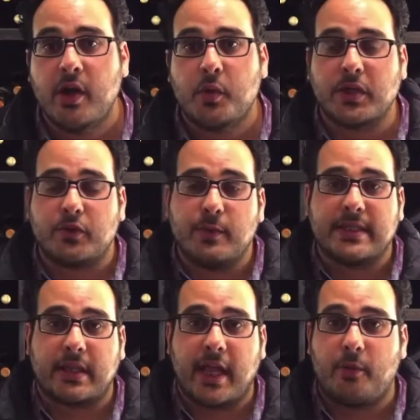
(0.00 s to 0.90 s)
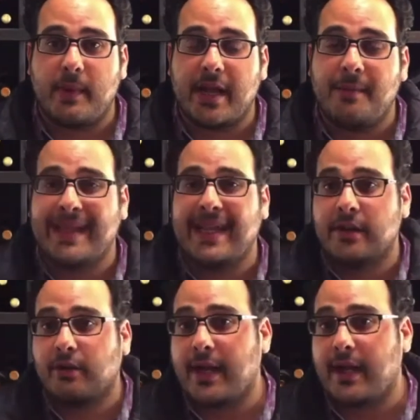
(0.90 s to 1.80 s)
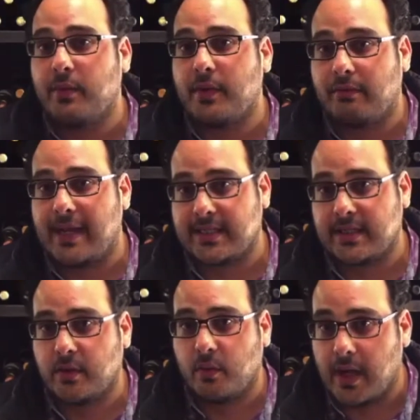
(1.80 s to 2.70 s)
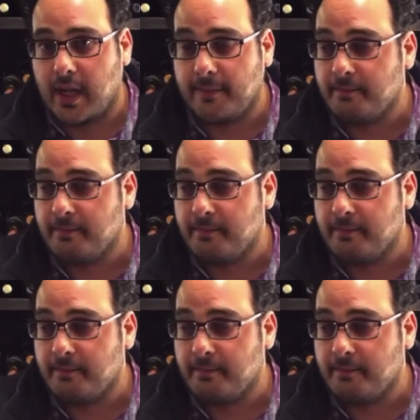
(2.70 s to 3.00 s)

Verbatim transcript: which means that they are becoming integrated with the rest of the wine.